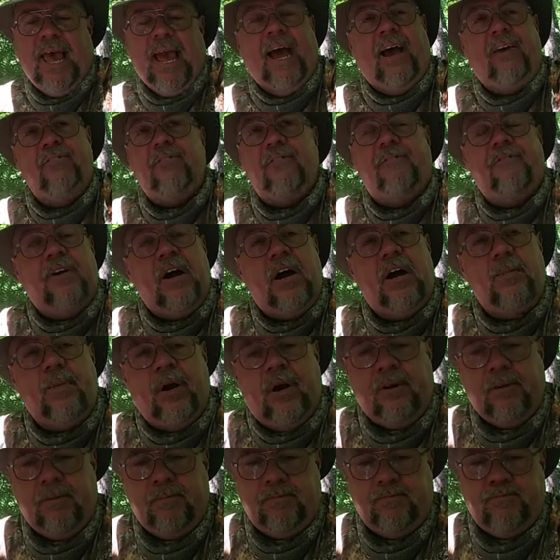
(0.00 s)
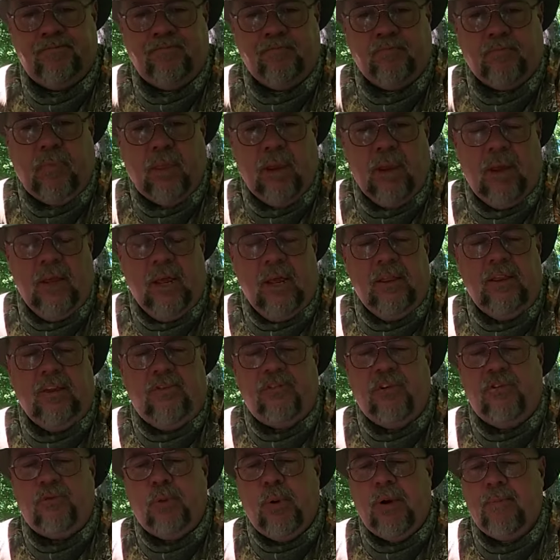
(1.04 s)
as a farmer. There's
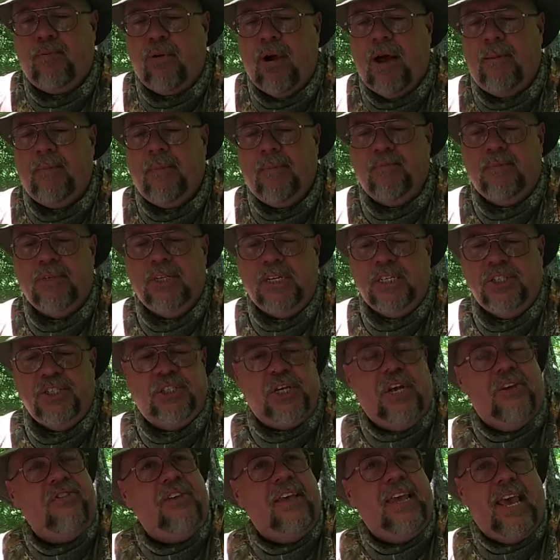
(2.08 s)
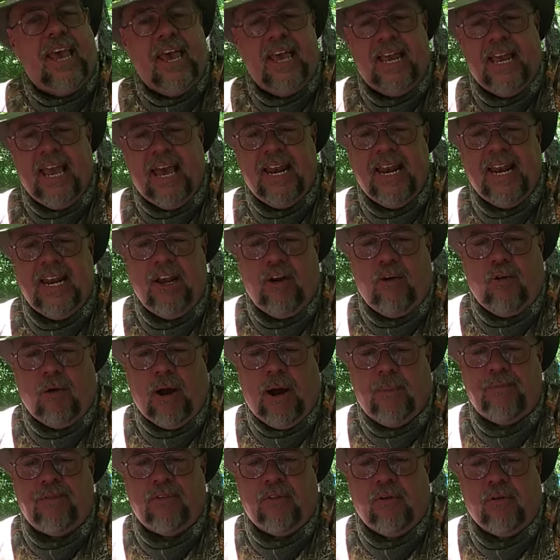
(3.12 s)
just one problem. Jason can't get any
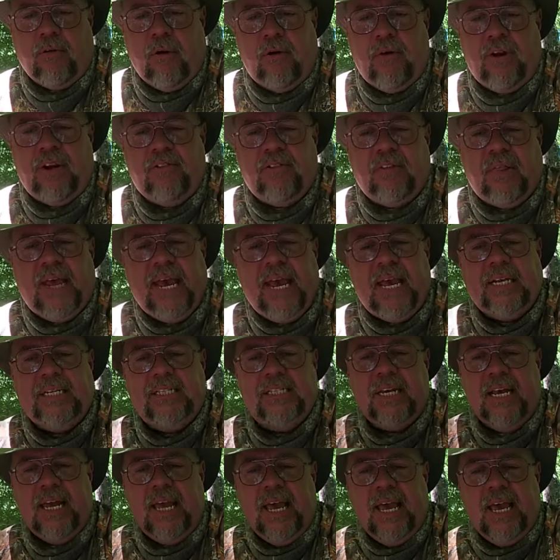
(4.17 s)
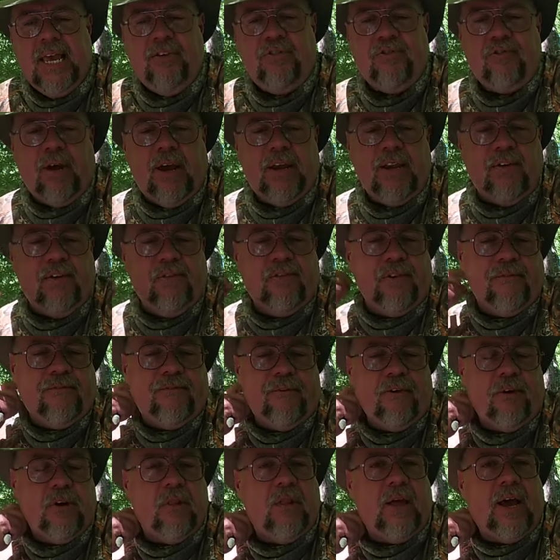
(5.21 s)
crops to grow on his land. He's tried using
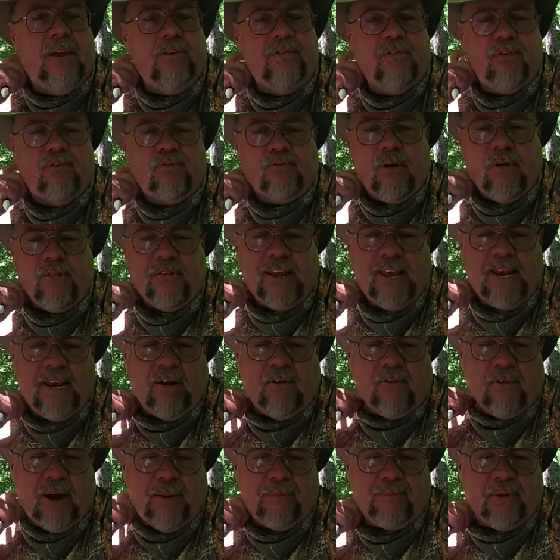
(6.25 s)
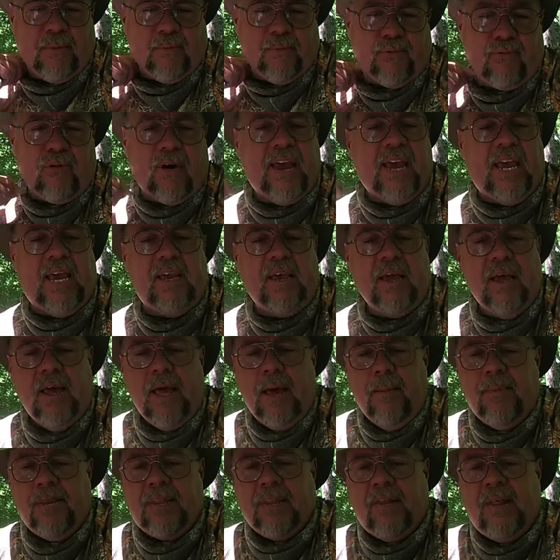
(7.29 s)
fertilizers, rotating crops, and praying,
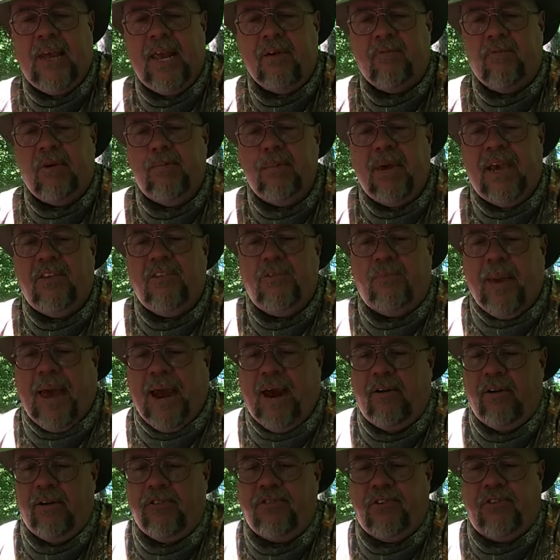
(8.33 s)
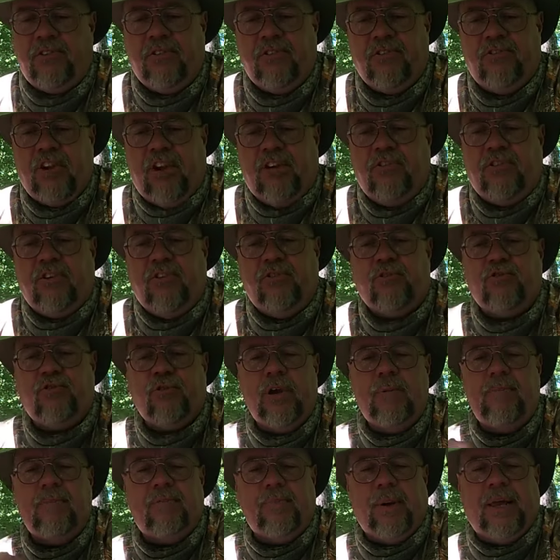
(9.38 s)
but the land remains barren. Just as Jason's
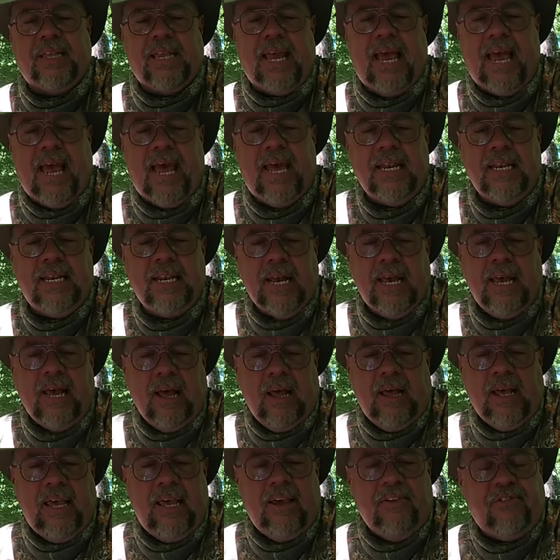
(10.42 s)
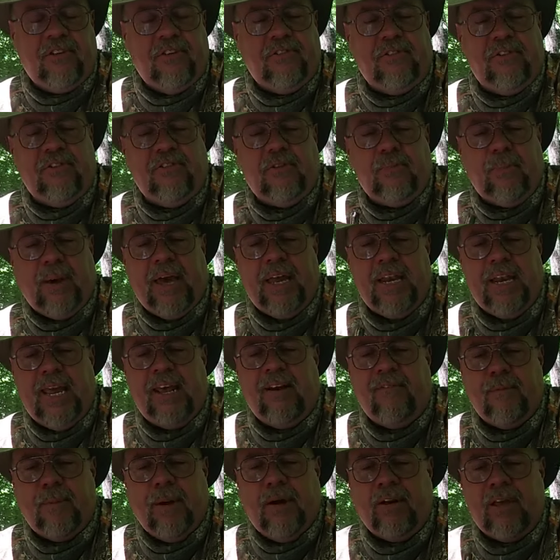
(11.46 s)
dream is about to end, he is assisted by a
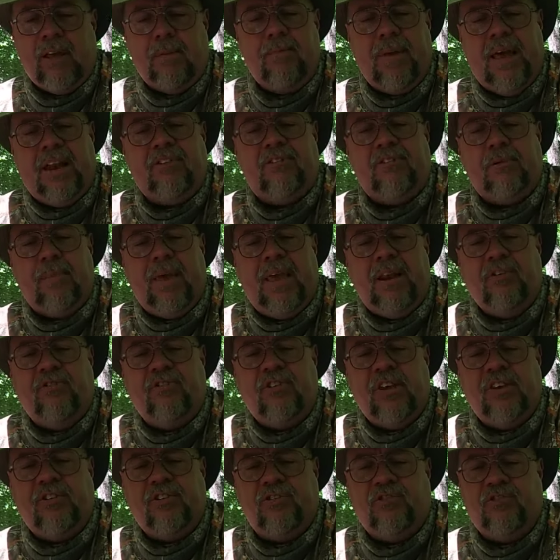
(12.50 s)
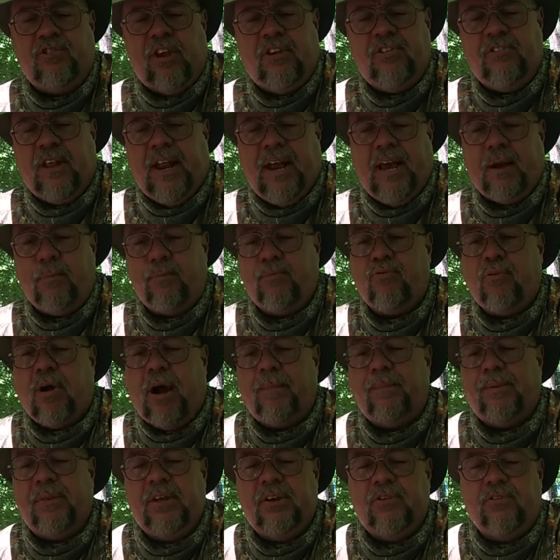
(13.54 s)
Native American medicine man who teaches Jason how to
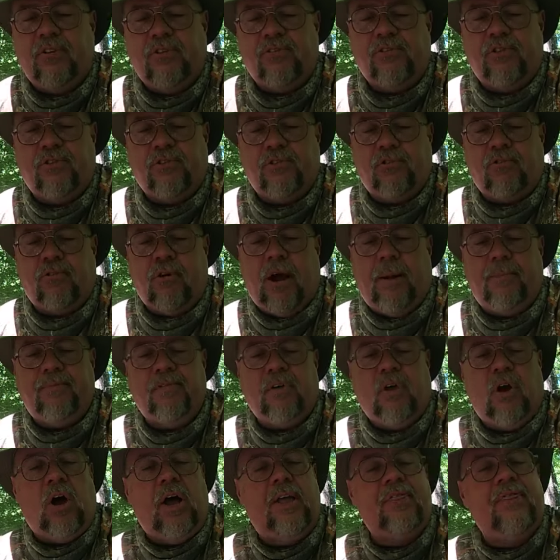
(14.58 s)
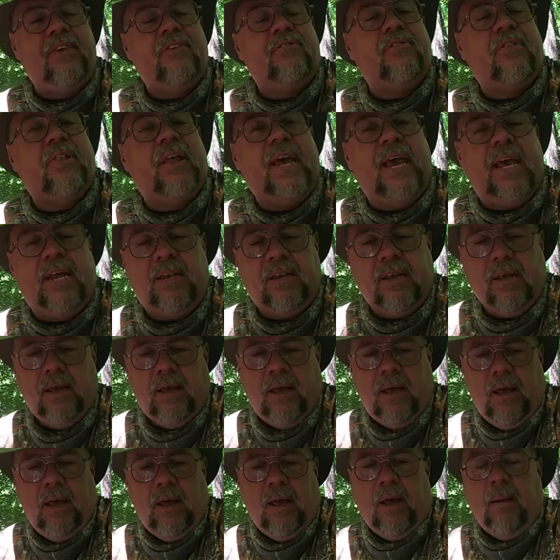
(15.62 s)
properly nurture his crops on this land.
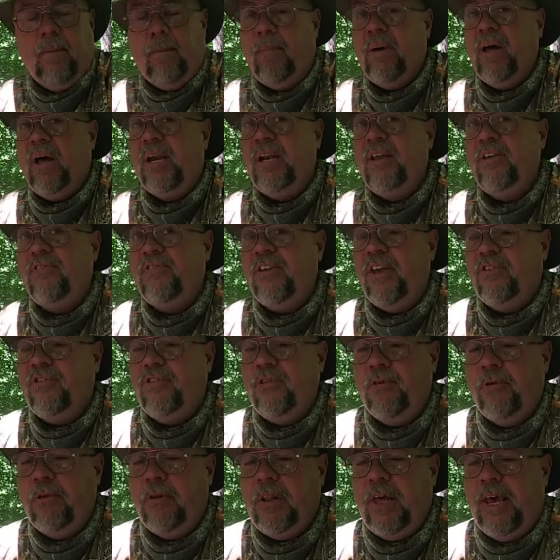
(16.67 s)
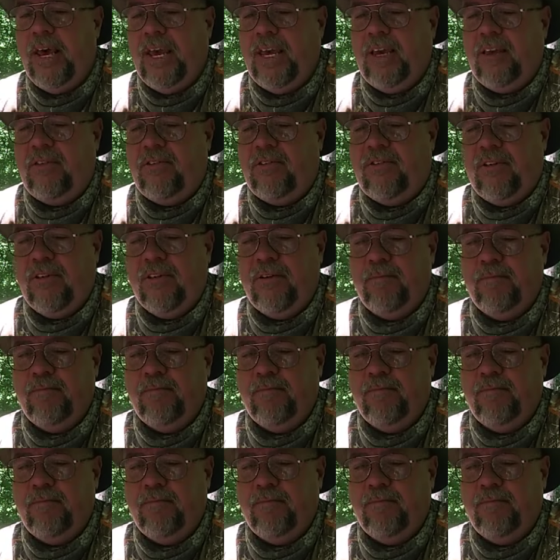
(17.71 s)
But is it too late?